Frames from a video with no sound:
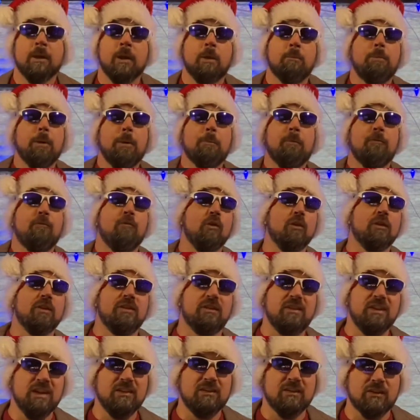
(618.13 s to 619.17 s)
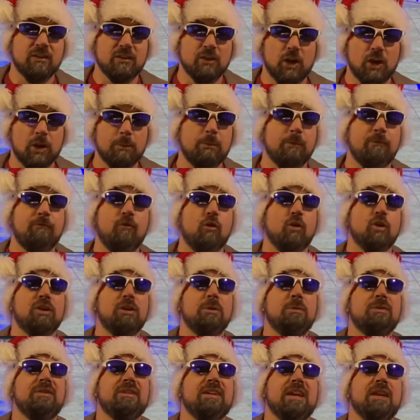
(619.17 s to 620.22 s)
But before the season started, before he
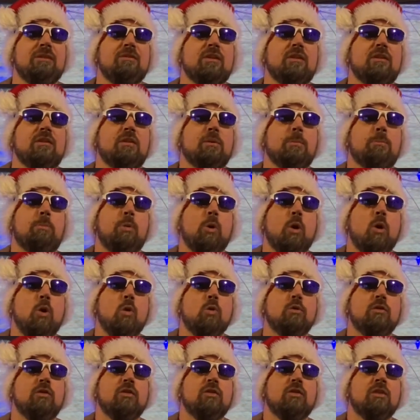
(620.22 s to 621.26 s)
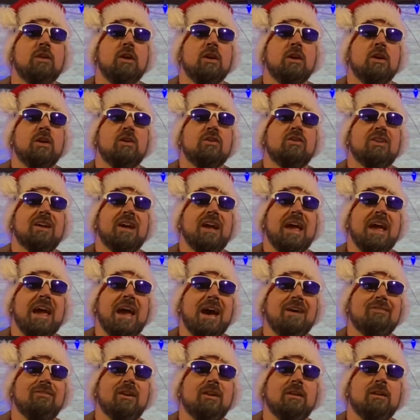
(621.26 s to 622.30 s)
was even supposed to
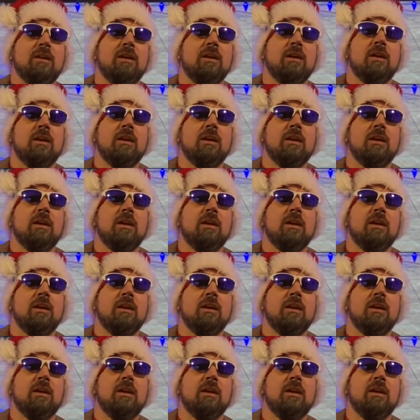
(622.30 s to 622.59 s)
have it,